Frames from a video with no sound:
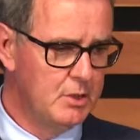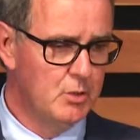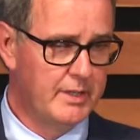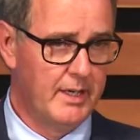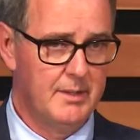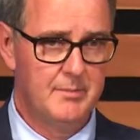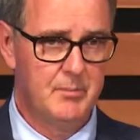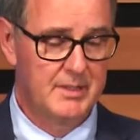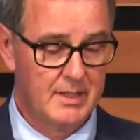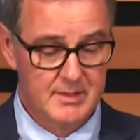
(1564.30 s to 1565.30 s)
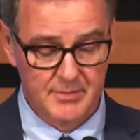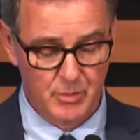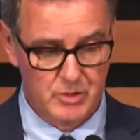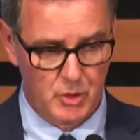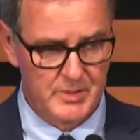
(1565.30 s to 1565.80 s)
UK, but in
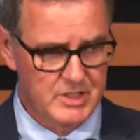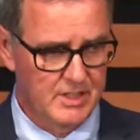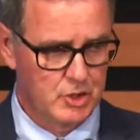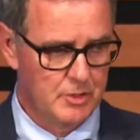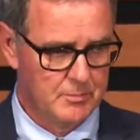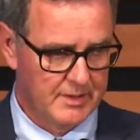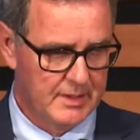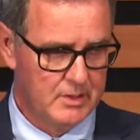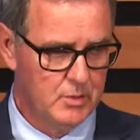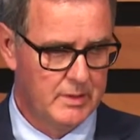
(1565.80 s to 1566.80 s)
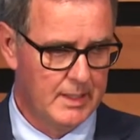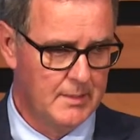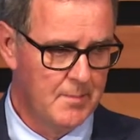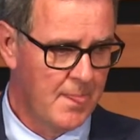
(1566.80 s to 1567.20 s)
different jurisdictions, but in UK,